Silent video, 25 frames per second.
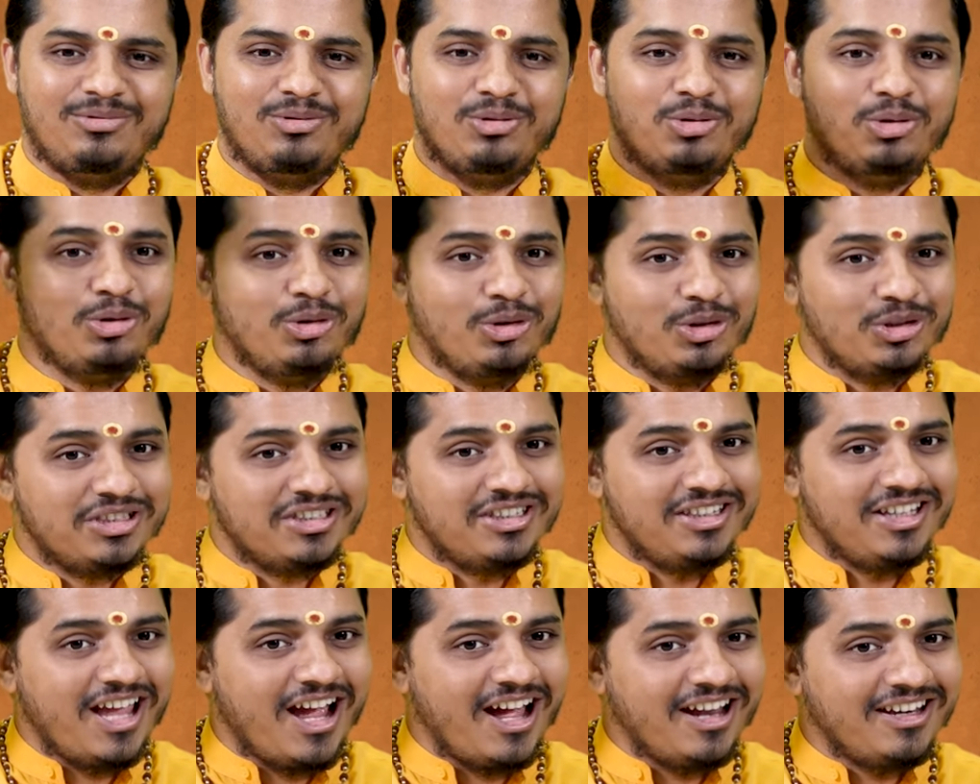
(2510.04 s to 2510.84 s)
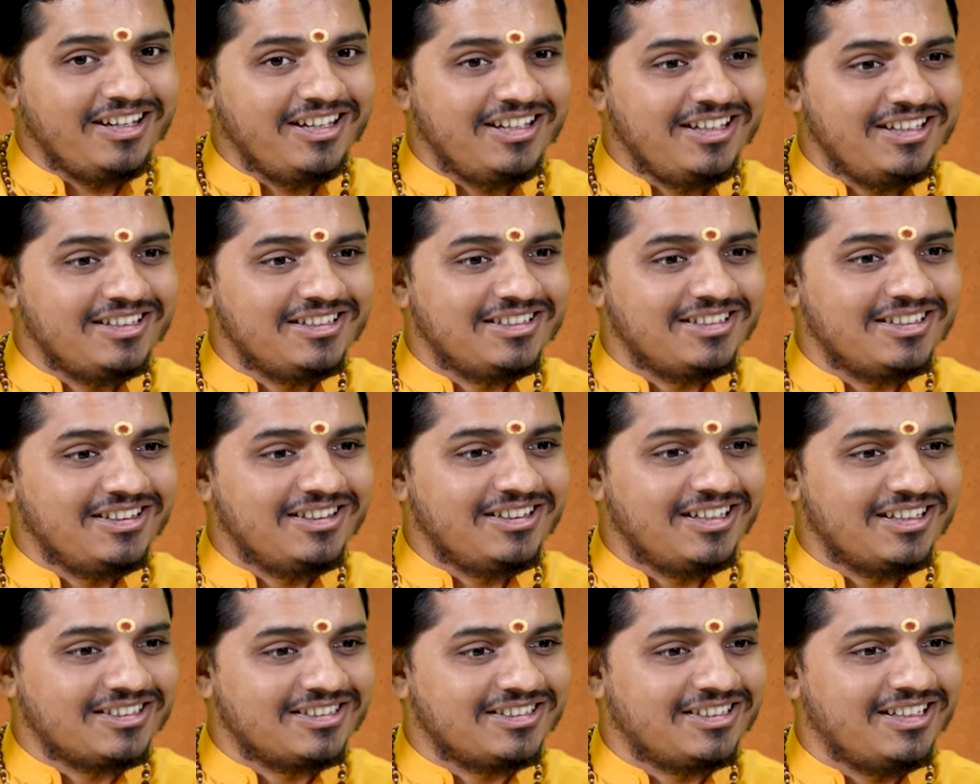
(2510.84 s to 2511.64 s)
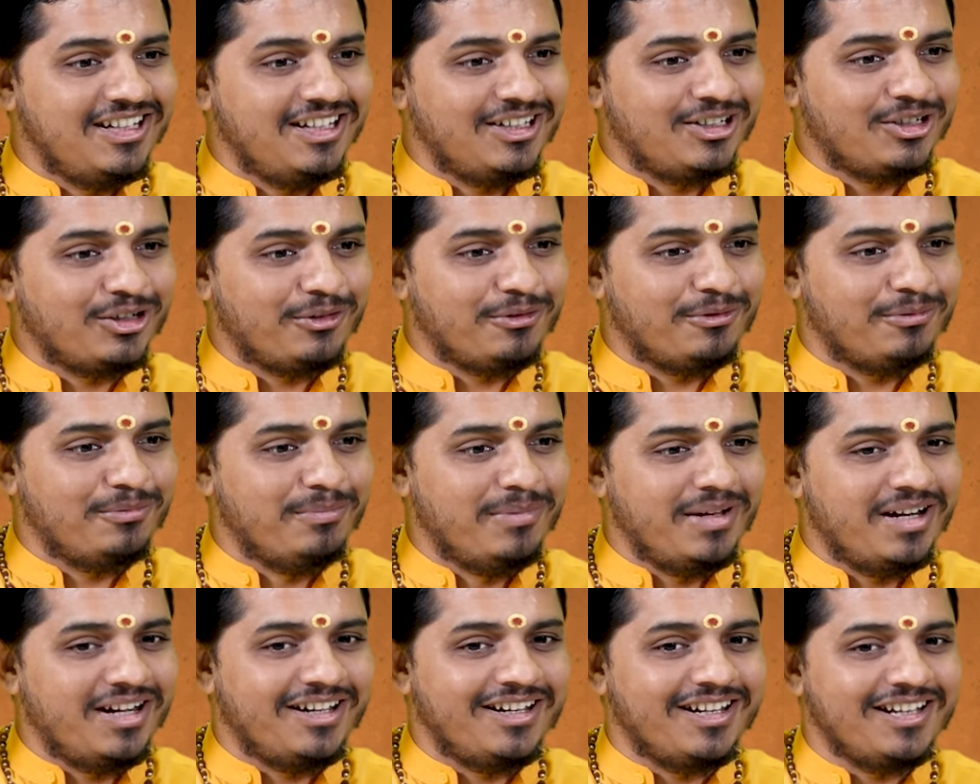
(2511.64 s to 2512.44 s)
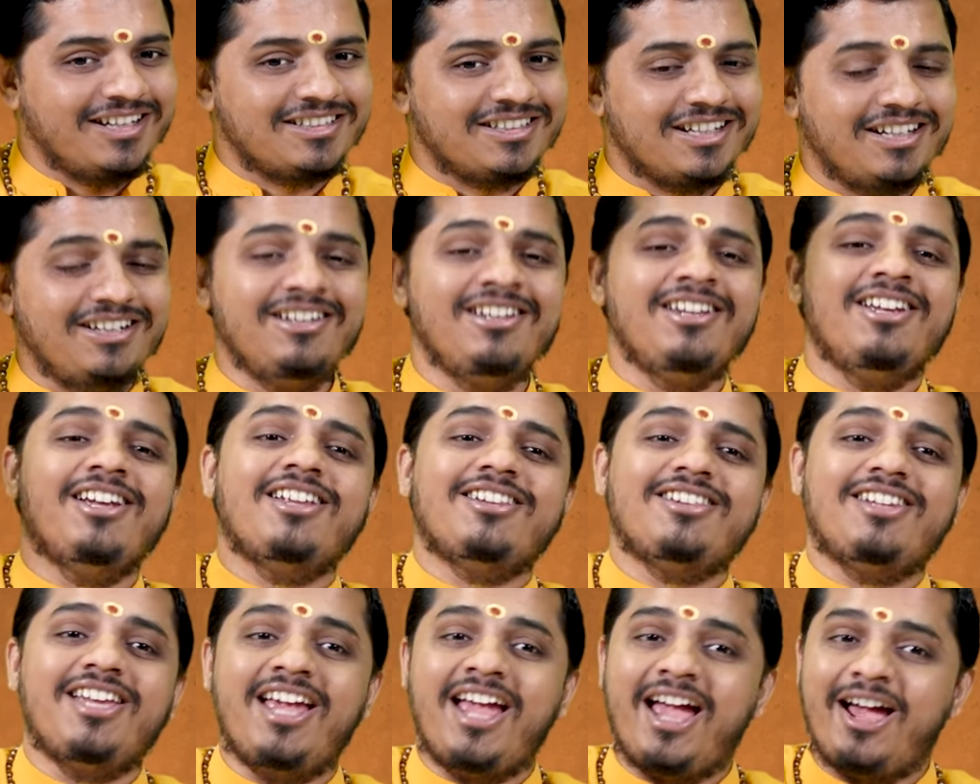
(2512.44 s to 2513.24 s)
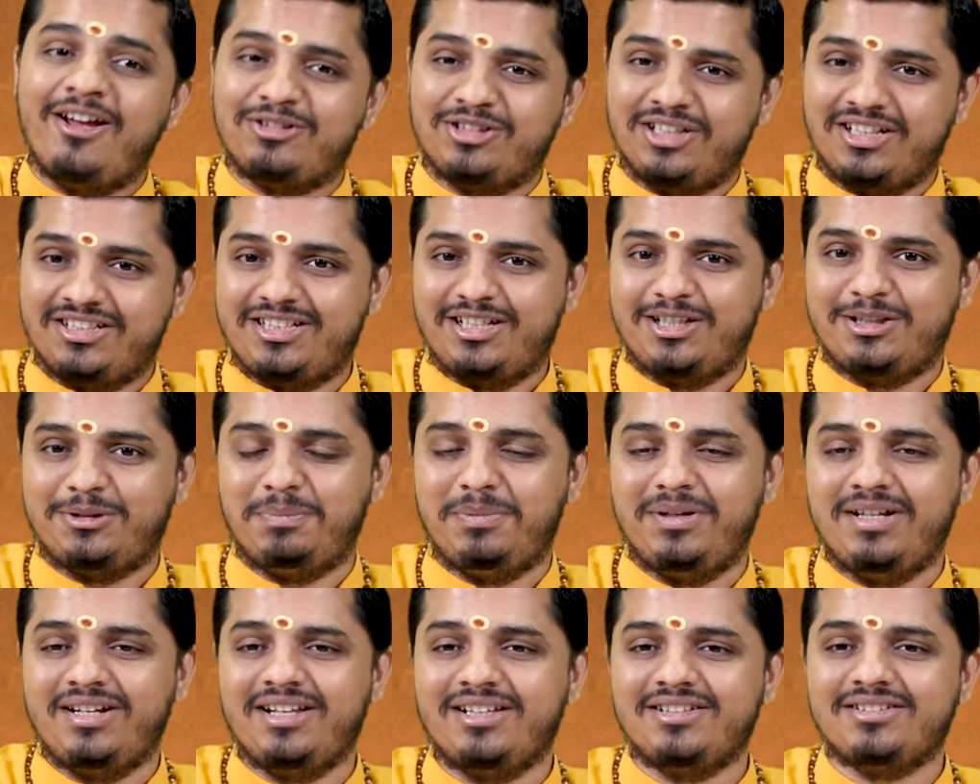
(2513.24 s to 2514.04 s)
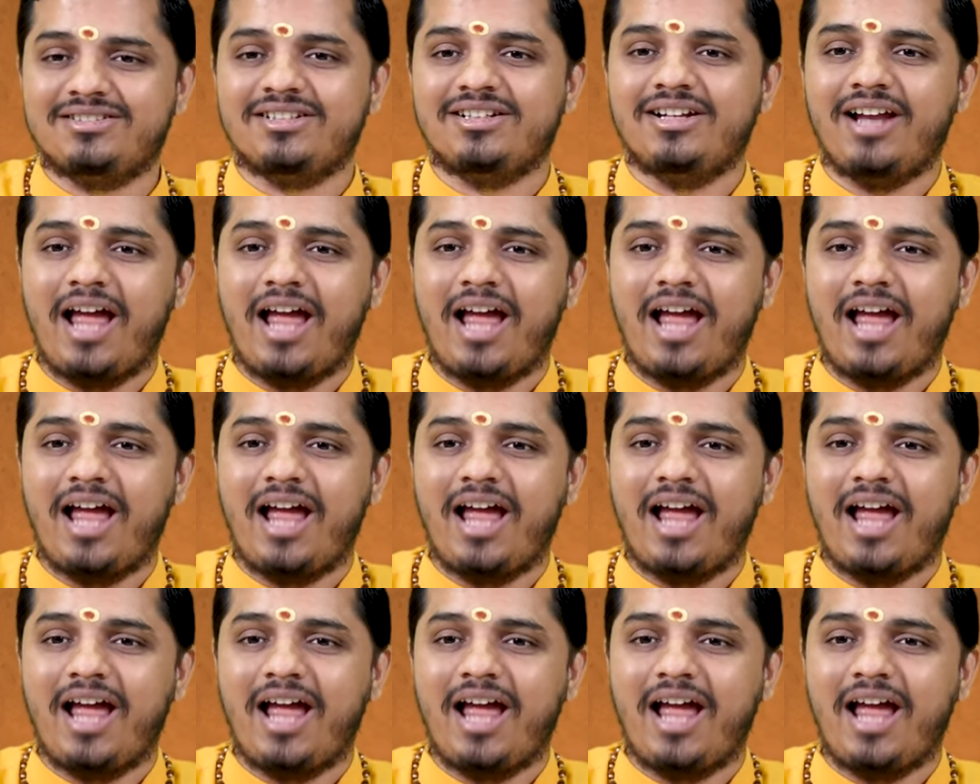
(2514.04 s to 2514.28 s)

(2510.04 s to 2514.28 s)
Those jnanis in the seat of meditation, they have such experience.